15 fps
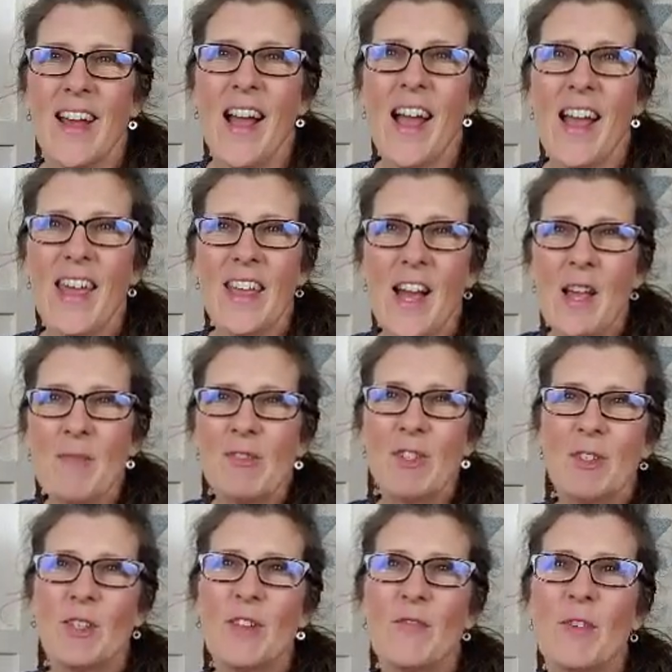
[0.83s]
Hi, I'm
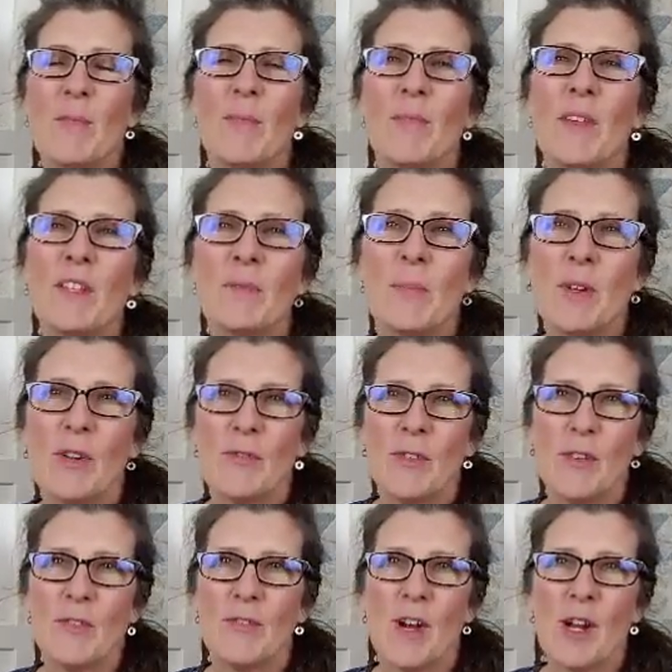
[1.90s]
Julie from This
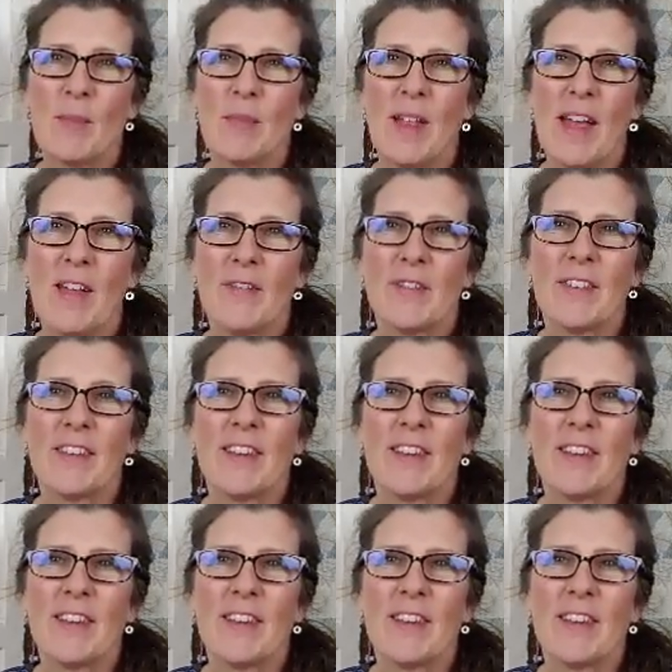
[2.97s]
Beautiful Farm Life.